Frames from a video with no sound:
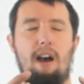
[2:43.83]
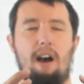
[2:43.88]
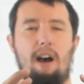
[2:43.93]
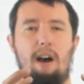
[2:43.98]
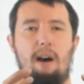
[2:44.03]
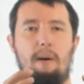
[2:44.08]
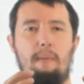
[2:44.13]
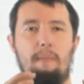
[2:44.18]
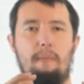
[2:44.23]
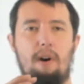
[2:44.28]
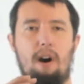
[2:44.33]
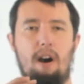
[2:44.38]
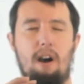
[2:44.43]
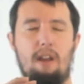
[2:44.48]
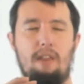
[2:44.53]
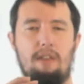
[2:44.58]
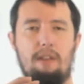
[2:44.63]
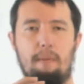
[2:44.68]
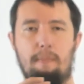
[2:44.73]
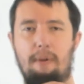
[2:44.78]

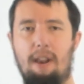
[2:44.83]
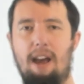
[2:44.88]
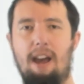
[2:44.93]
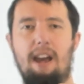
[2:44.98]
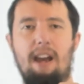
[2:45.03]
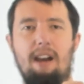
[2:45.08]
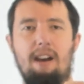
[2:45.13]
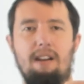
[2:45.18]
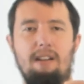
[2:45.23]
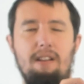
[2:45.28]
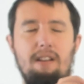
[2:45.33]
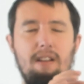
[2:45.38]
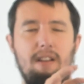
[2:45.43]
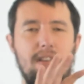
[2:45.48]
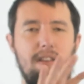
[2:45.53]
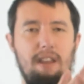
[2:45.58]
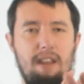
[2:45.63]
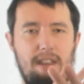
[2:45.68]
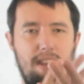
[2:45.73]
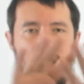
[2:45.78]

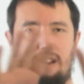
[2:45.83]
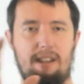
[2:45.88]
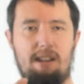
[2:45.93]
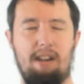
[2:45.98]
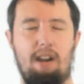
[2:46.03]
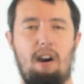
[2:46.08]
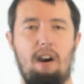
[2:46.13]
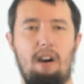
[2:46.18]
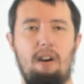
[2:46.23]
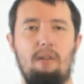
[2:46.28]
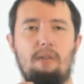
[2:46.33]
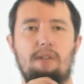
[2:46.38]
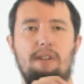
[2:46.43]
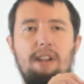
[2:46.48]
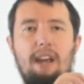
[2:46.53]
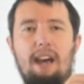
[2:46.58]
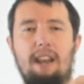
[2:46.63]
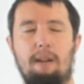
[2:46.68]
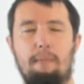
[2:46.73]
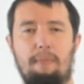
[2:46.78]
that there's
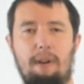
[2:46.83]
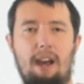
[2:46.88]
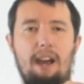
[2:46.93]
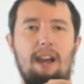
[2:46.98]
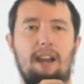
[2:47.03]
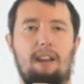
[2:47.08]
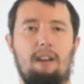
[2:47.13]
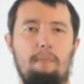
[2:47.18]
tiles and a player